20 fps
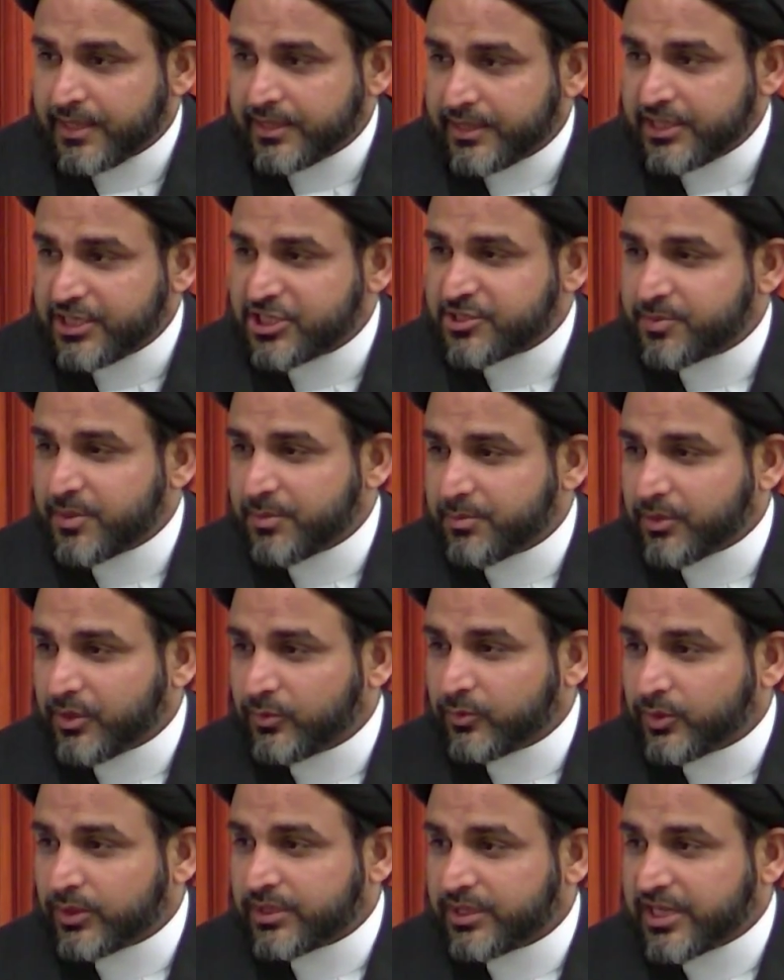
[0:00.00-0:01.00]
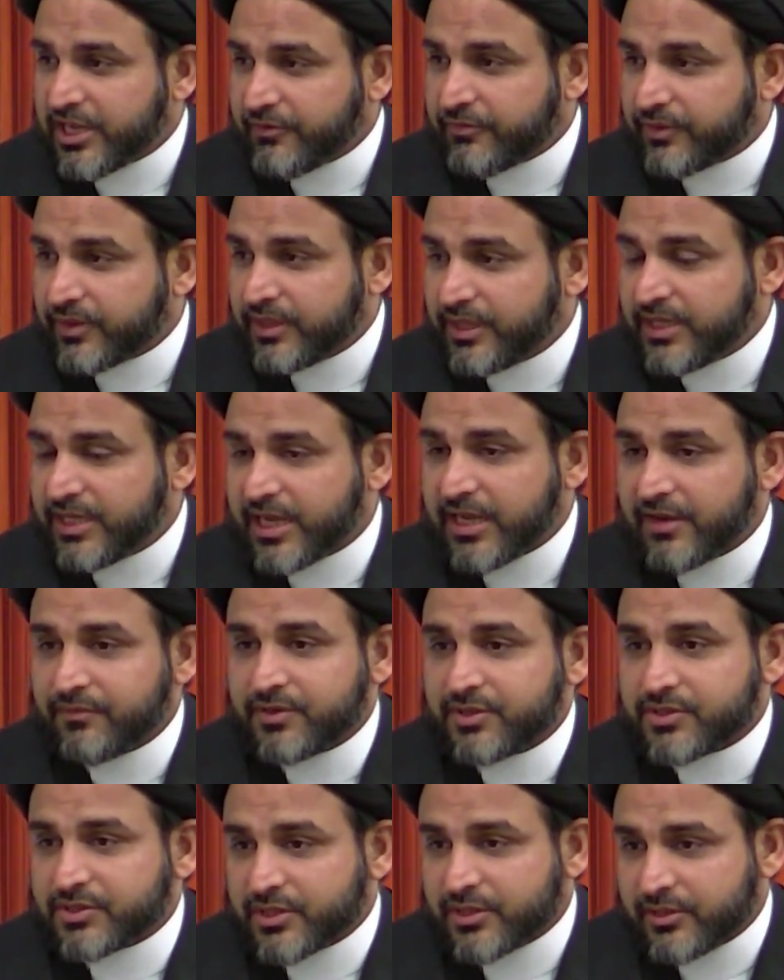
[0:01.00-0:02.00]
these people would definitely
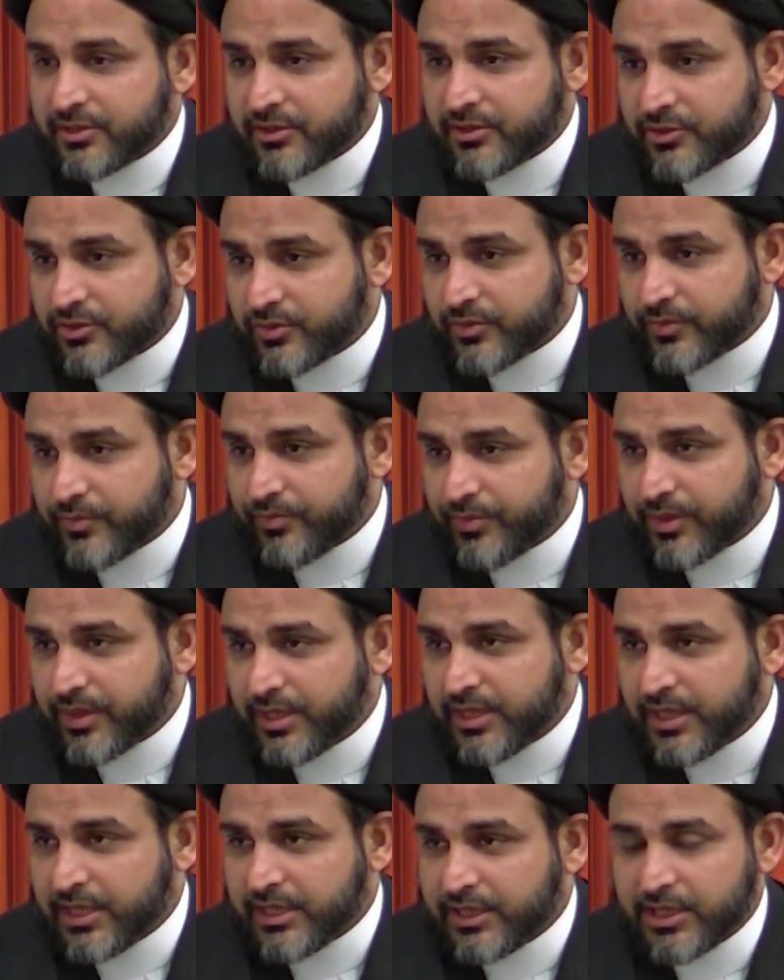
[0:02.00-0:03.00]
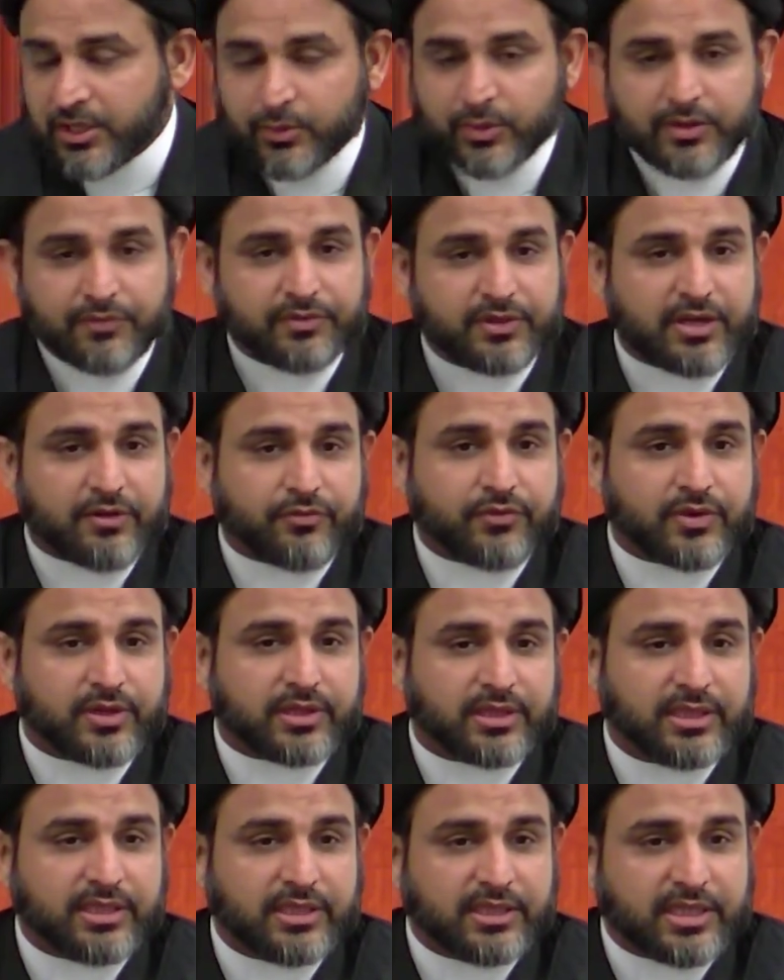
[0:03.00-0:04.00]
have deserted you. They would have
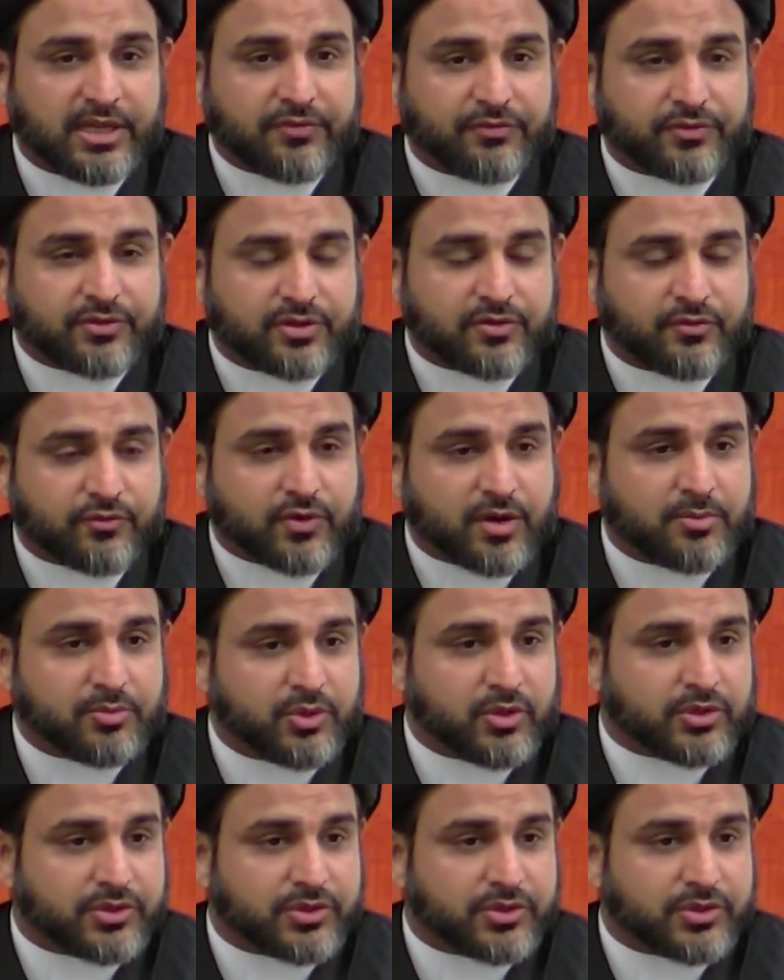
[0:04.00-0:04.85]
definitely left from your